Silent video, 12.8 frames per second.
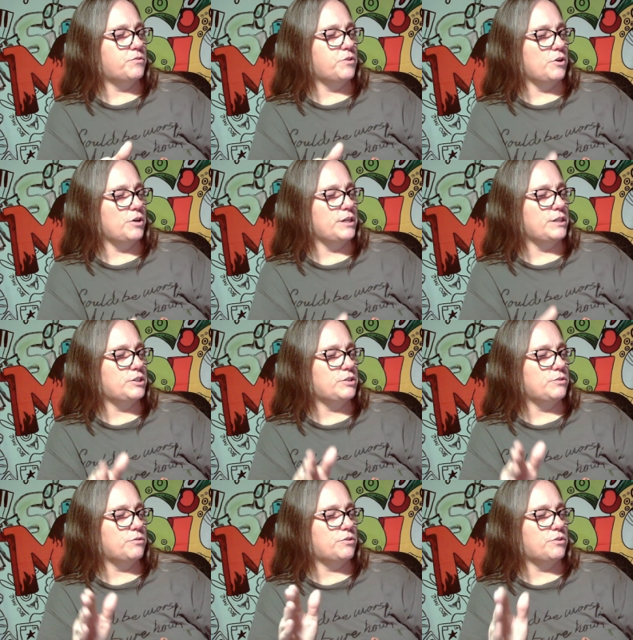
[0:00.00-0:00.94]
thirty
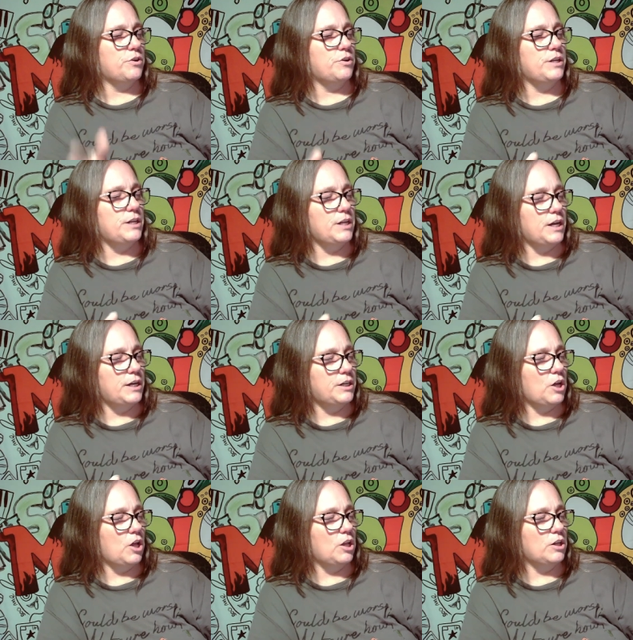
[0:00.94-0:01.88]
to thirty-nine
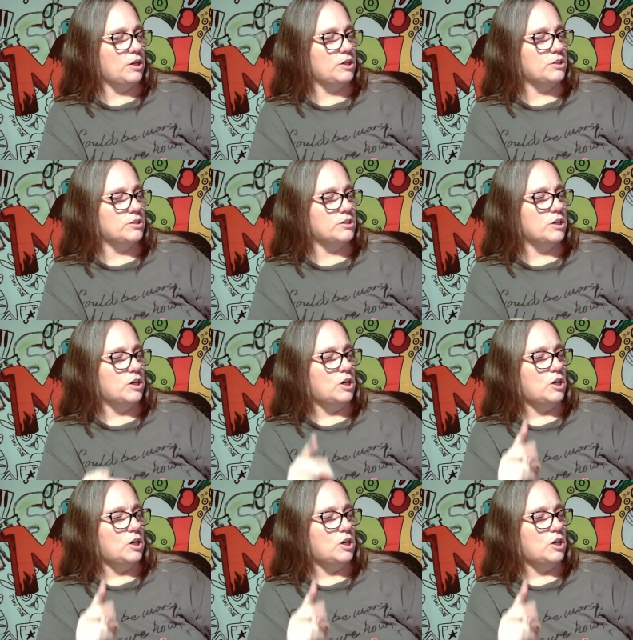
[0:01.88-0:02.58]
dollars,